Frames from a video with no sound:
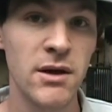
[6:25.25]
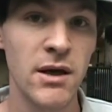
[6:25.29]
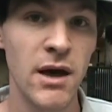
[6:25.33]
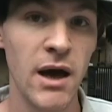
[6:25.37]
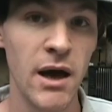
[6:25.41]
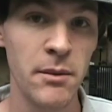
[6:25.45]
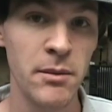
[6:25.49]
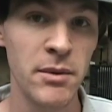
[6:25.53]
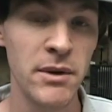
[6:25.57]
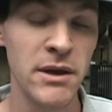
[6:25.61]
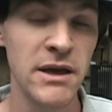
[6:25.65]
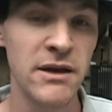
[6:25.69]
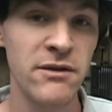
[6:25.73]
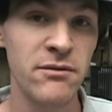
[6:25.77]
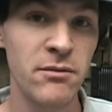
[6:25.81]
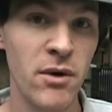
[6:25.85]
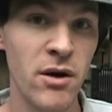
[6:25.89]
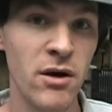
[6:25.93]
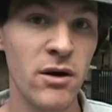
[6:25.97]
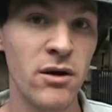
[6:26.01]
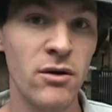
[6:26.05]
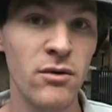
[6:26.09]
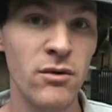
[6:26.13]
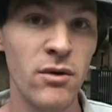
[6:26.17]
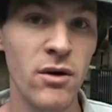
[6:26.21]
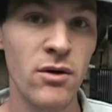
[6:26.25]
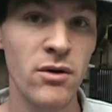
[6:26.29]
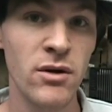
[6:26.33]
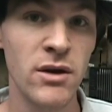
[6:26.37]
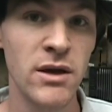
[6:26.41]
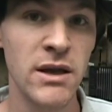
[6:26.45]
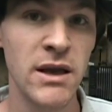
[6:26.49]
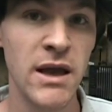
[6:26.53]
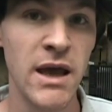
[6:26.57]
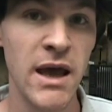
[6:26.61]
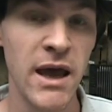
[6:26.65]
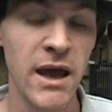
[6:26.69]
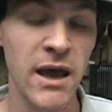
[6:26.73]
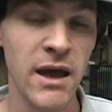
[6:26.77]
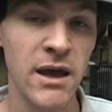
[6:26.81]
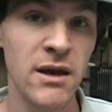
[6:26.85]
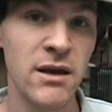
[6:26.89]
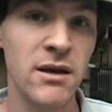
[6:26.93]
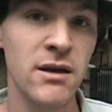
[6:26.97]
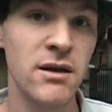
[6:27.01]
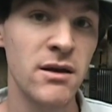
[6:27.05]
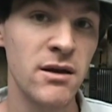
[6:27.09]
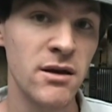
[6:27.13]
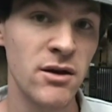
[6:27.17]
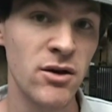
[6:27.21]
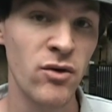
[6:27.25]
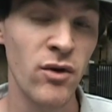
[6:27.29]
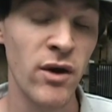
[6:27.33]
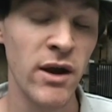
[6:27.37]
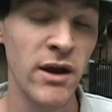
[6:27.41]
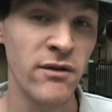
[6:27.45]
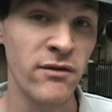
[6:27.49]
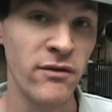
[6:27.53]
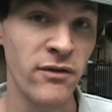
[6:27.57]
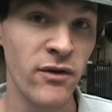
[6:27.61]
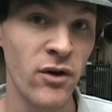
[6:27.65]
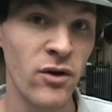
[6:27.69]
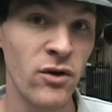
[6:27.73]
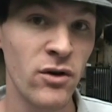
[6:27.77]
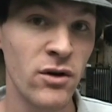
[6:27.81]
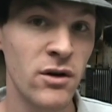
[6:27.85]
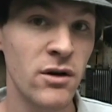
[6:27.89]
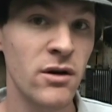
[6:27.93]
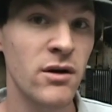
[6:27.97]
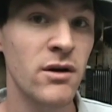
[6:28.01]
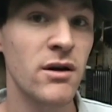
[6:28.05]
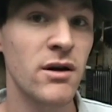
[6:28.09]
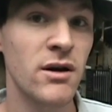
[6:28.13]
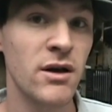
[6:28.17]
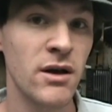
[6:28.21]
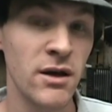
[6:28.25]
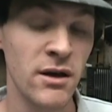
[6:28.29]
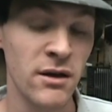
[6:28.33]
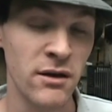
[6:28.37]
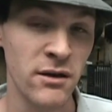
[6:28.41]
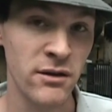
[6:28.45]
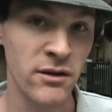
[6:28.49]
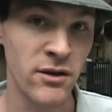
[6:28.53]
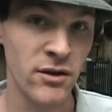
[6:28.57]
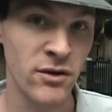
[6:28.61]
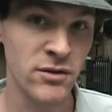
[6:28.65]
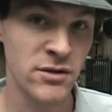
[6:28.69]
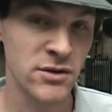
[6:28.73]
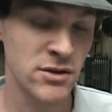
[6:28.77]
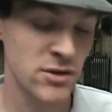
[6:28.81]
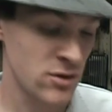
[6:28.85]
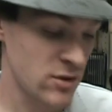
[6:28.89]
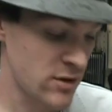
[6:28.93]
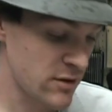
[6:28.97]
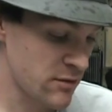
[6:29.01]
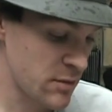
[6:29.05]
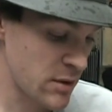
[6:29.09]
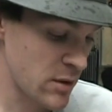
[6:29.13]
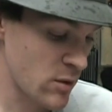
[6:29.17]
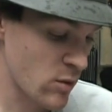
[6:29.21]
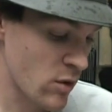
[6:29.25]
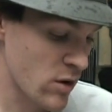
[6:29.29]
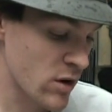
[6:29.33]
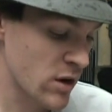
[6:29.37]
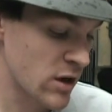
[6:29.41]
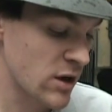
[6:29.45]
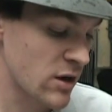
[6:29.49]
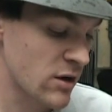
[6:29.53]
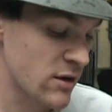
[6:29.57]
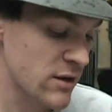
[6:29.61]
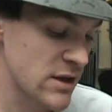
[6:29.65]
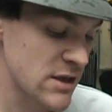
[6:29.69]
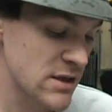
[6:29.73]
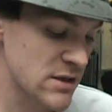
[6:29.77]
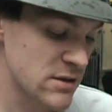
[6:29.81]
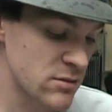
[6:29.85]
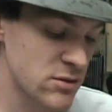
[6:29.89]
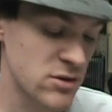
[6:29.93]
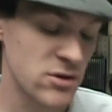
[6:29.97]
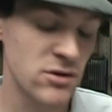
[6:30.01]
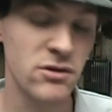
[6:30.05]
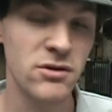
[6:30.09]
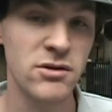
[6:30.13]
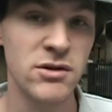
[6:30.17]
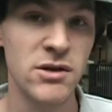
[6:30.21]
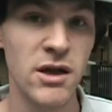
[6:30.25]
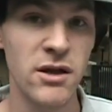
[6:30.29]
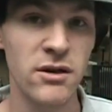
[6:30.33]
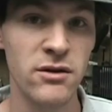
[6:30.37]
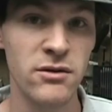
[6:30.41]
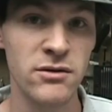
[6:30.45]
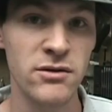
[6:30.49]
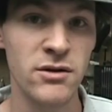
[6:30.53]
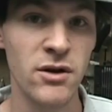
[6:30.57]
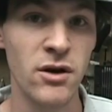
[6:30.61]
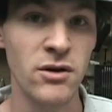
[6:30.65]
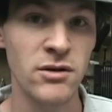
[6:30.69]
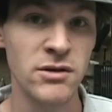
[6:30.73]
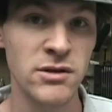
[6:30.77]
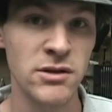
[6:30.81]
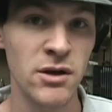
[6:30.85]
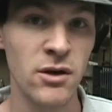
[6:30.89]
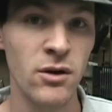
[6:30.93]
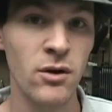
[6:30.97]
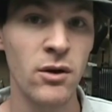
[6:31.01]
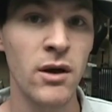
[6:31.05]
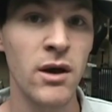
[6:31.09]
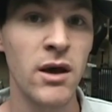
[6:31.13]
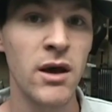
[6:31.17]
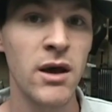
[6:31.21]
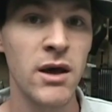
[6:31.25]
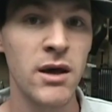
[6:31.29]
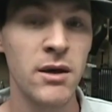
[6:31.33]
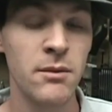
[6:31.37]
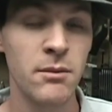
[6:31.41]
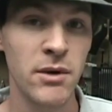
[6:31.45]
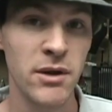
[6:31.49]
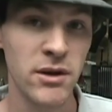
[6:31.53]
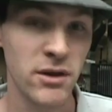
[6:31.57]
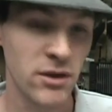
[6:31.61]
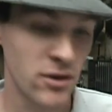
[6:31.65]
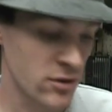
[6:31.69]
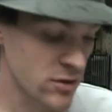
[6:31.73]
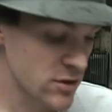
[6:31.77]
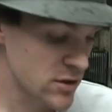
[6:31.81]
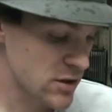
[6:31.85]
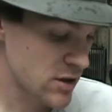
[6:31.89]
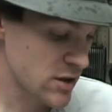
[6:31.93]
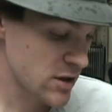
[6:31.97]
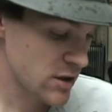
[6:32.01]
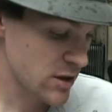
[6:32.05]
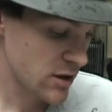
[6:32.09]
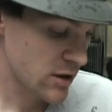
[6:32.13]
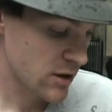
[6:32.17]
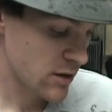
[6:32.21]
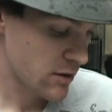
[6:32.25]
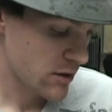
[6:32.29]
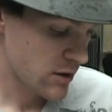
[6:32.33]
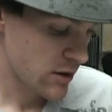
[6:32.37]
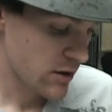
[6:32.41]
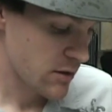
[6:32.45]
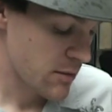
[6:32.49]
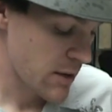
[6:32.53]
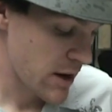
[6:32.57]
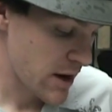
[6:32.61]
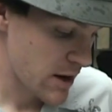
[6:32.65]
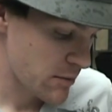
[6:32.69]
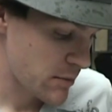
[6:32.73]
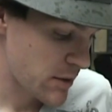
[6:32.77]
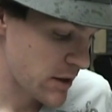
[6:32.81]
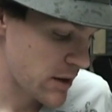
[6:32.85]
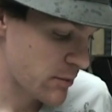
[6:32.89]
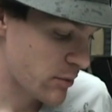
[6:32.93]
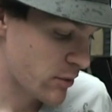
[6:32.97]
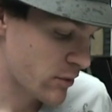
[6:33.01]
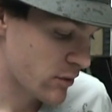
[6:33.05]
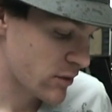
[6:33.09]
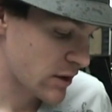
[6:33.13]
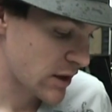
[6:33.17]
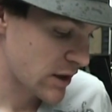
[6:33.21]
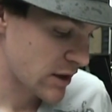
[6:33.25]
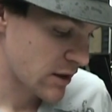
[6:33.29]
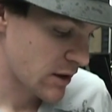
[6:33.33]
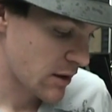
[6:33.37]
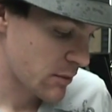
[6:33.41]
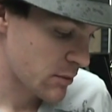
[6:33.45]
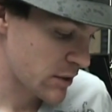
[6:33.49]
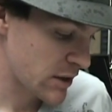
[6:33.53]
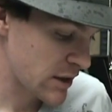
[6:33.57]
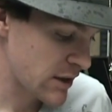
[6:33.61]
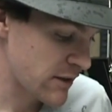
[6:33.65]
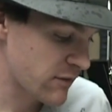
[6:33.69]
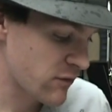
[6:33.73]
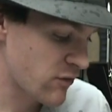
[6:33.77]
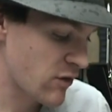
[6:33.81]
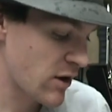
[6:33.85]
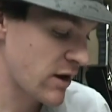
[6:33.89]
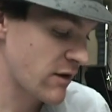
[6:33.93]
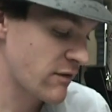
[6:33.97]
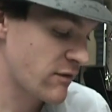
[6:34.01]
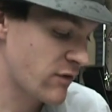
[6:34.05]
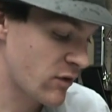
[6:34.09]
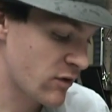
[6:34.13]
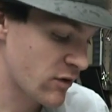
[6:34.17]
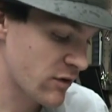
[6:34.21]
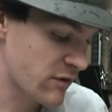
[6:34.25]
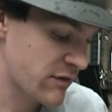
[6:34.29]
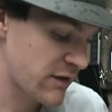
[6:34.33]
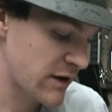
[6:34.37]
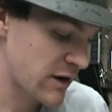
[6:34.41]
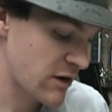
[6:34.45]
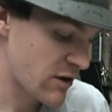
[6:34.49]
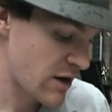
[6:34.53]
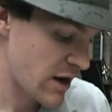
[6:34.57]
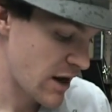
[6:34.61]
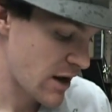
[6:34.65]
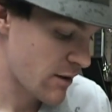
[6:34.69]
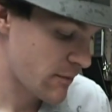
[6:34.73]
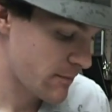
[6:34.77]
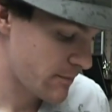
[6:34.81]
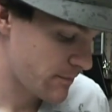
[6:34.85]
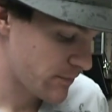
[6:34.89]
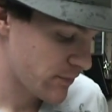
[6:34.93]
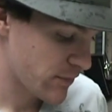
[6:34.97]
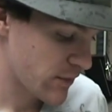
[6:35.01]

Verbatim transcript: I believe Marko Rodin and Greg Volk, uh, those two have been working on this. I'm sure there's others also. But those are the, the main people, and I believe Greg Volk figured out